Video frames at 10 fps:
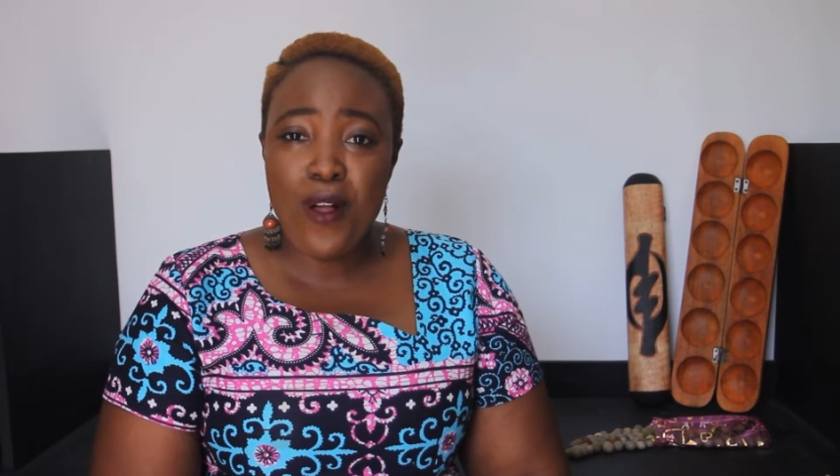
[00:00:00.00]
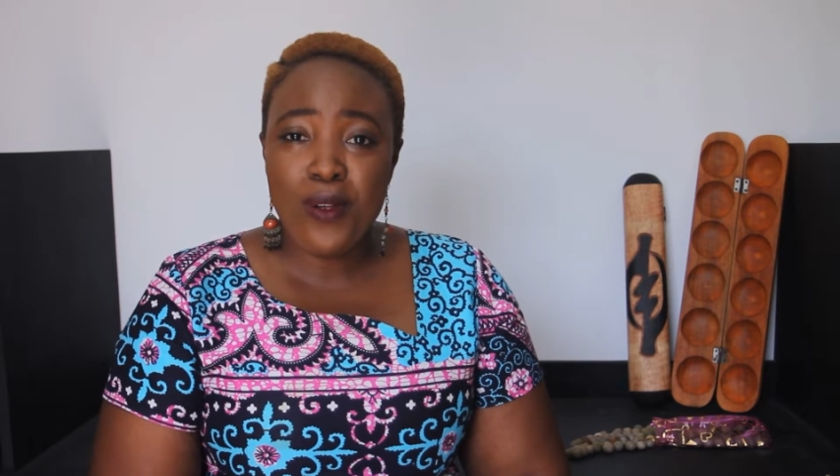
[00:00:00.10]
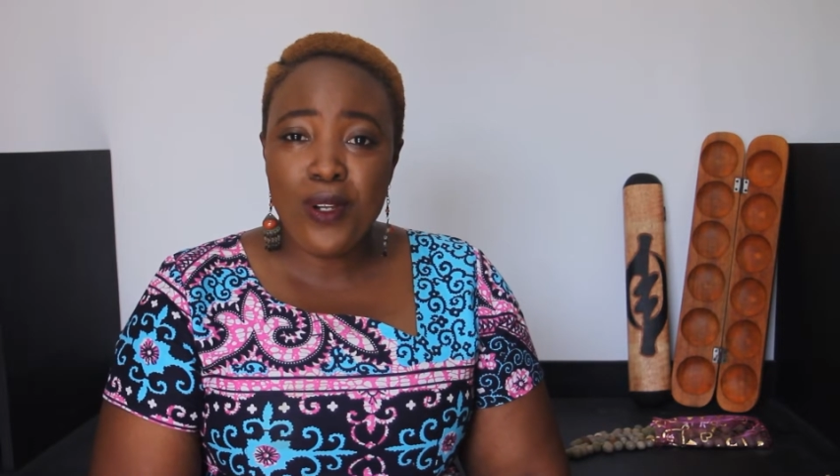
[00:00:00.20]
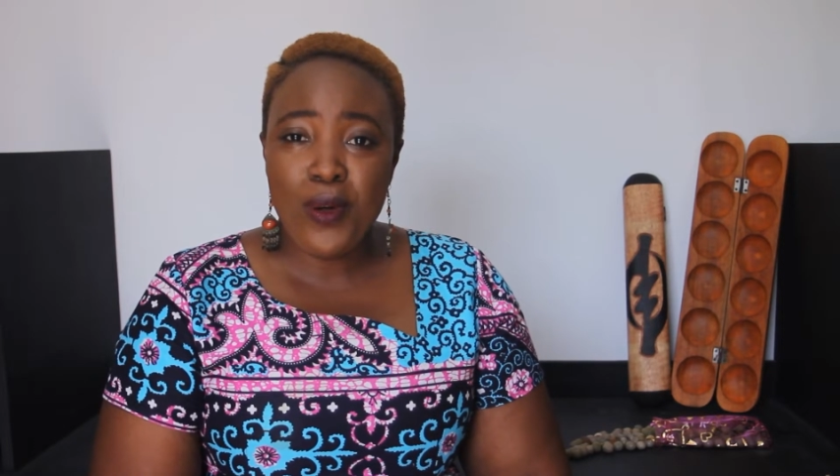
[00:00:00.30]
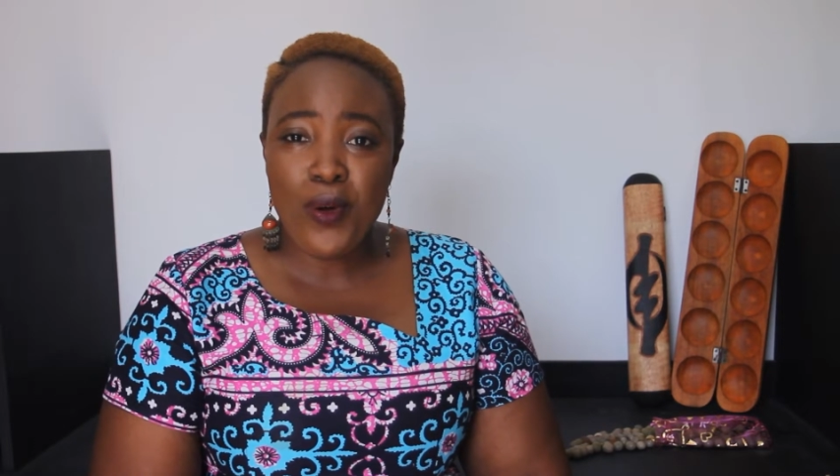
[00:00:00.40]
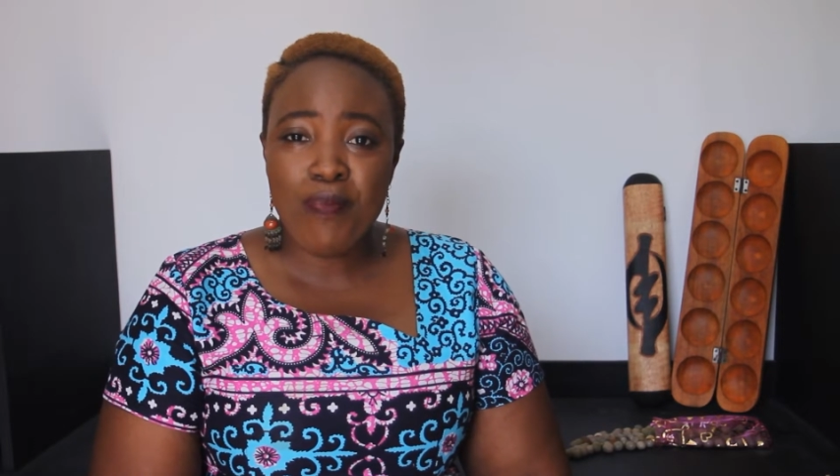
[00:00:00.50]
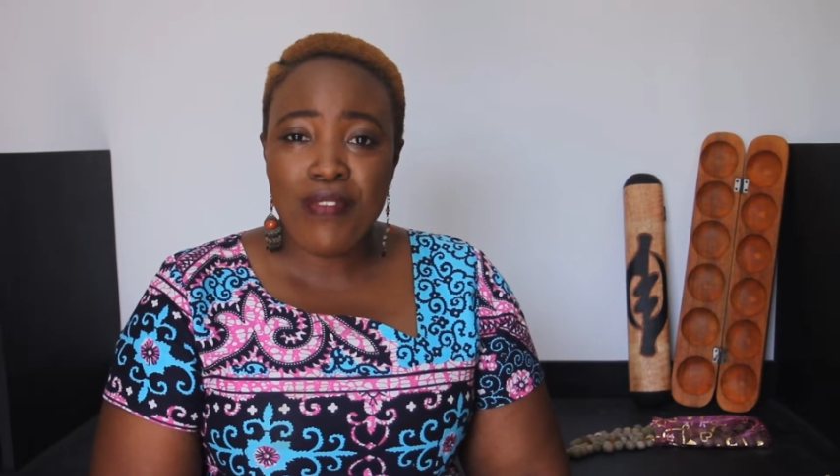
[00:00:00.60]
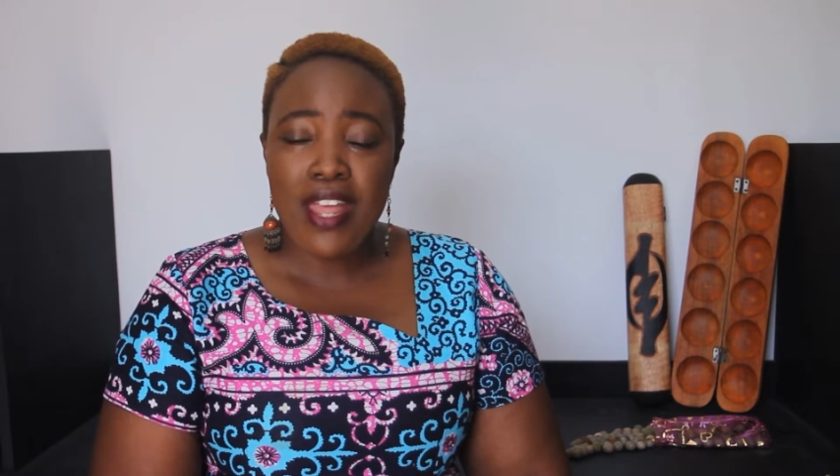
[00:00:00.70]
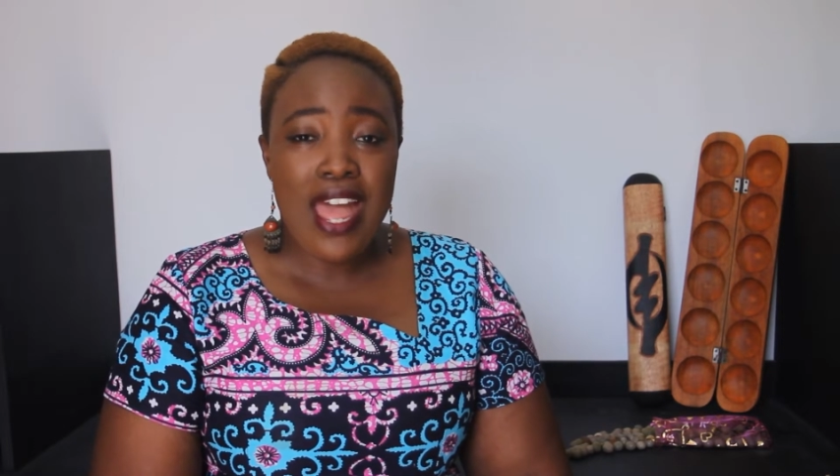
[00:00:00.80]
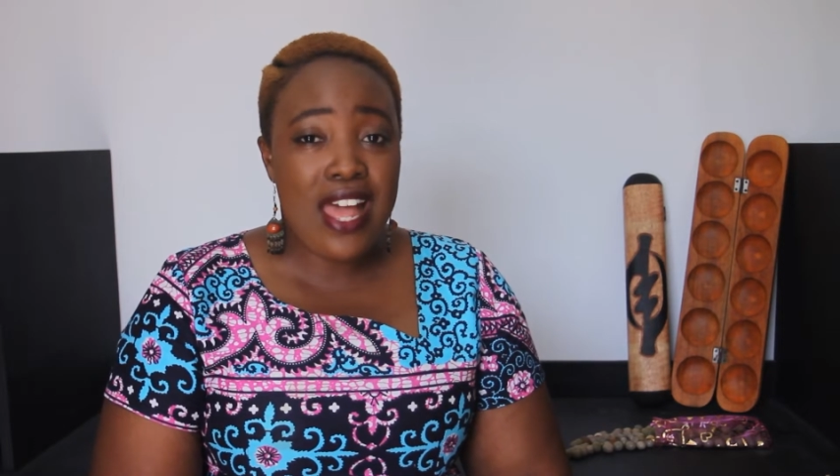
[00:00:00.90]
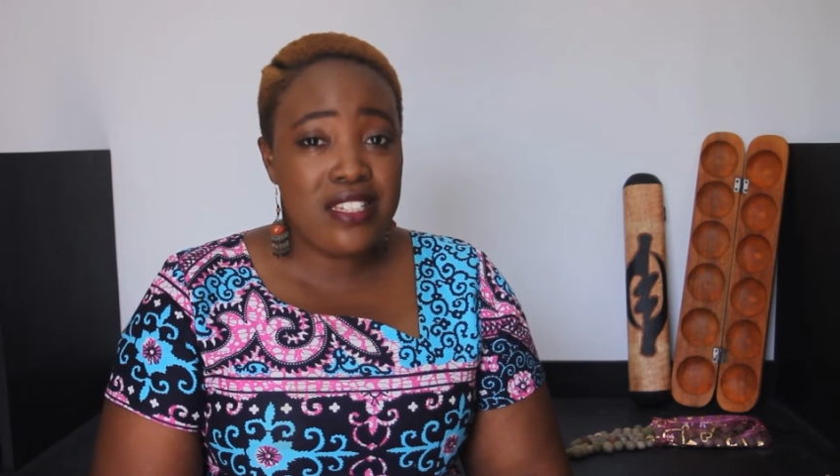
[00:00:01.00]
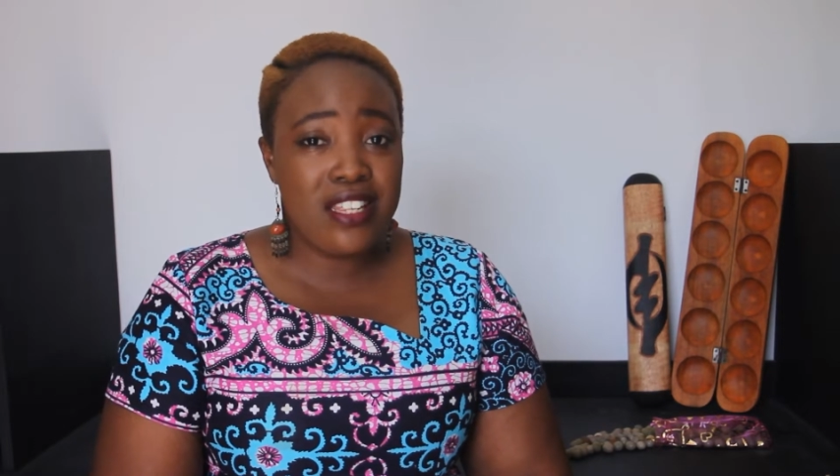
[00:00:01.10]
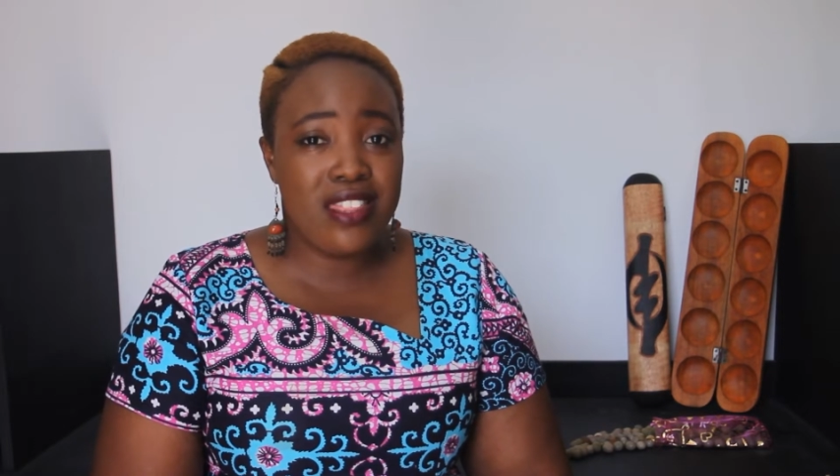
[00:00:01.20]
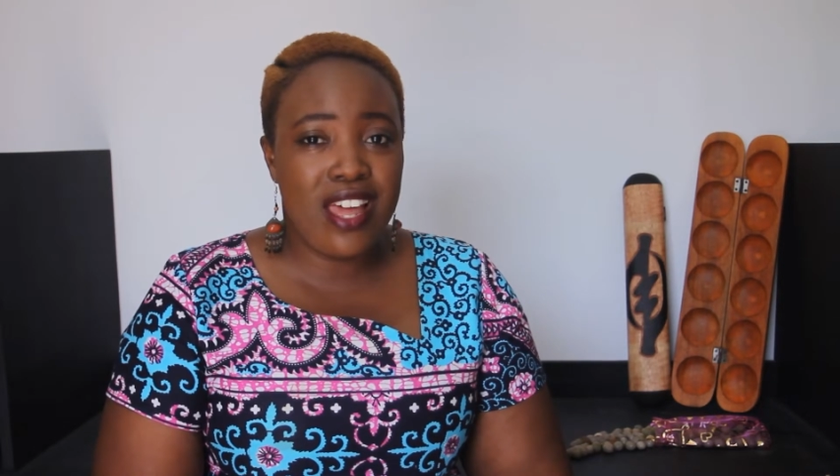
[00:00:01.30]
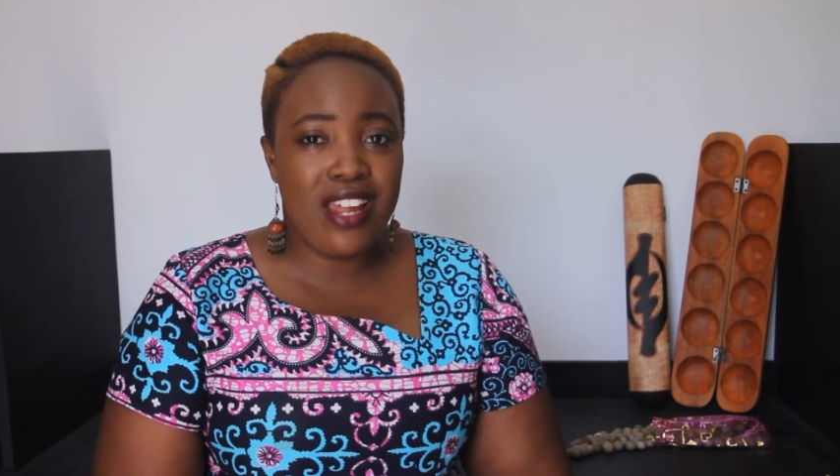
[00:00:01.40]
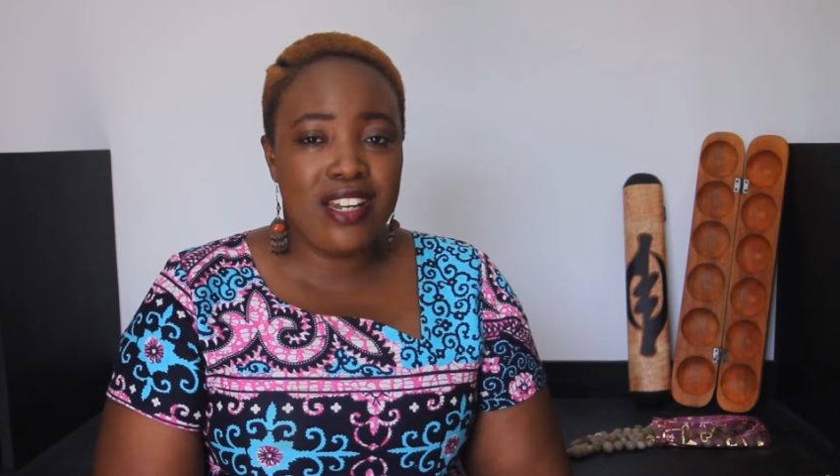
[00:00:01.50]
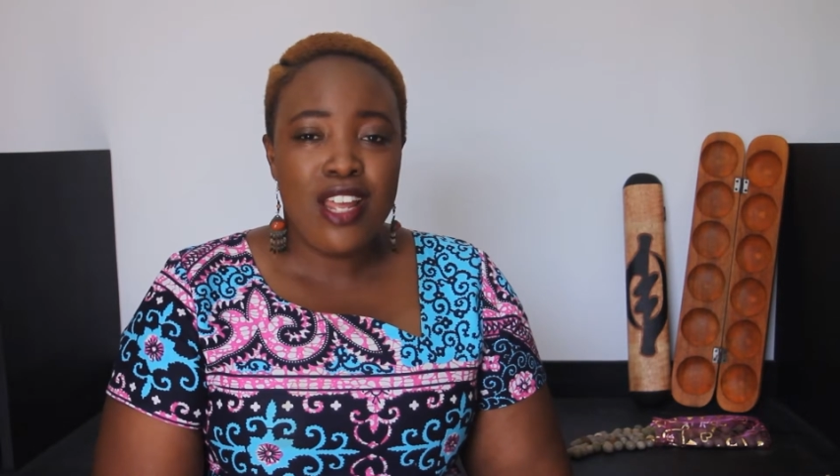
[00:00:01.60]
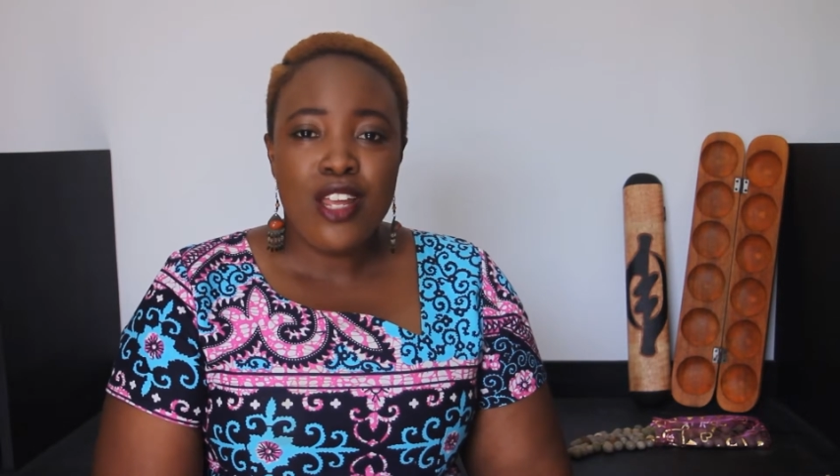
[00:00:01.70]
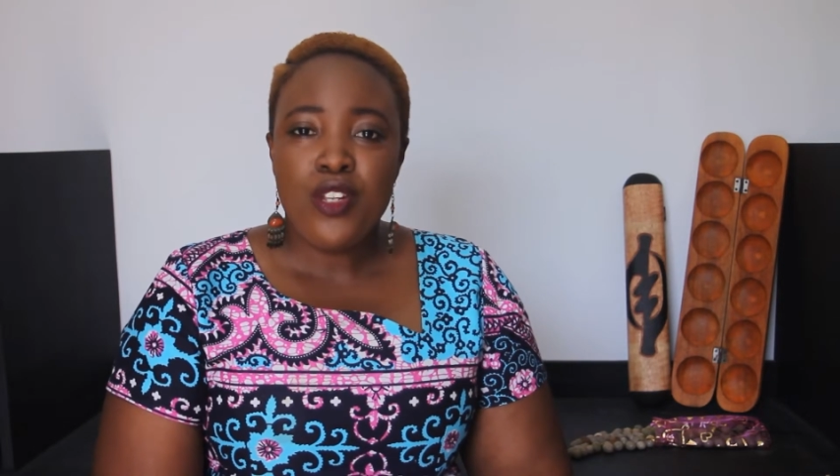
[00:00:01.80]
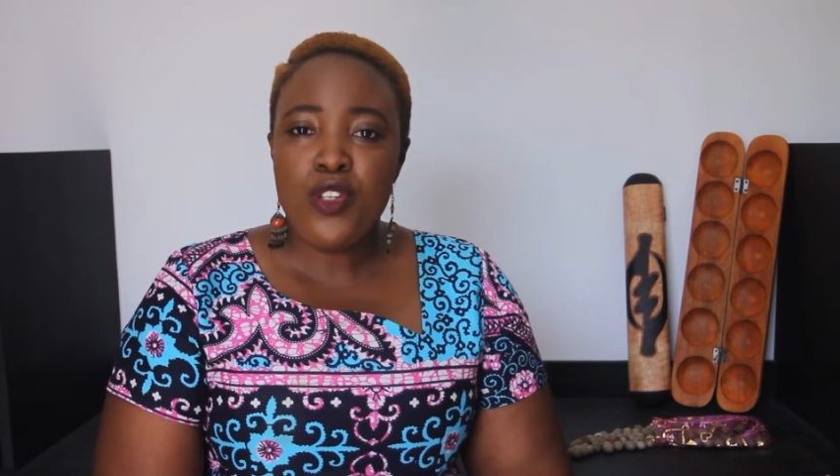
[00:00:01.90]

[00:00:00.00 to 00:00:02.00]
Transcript: folklore has it that